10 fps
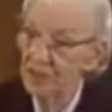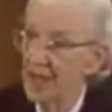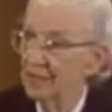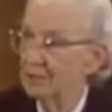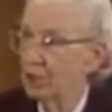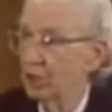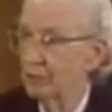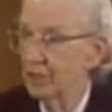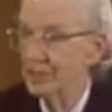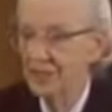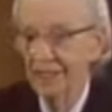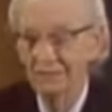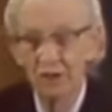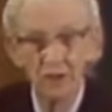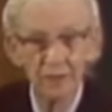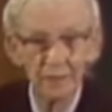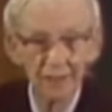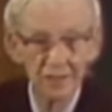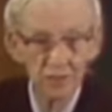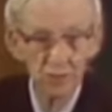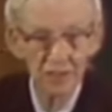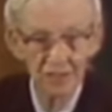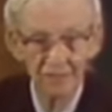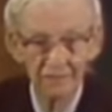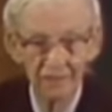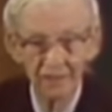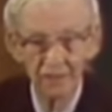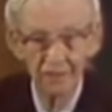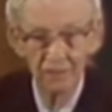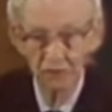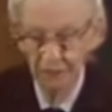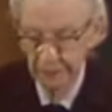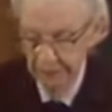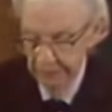standard COBOL instead of all those bells and whistles the vendor gives you?"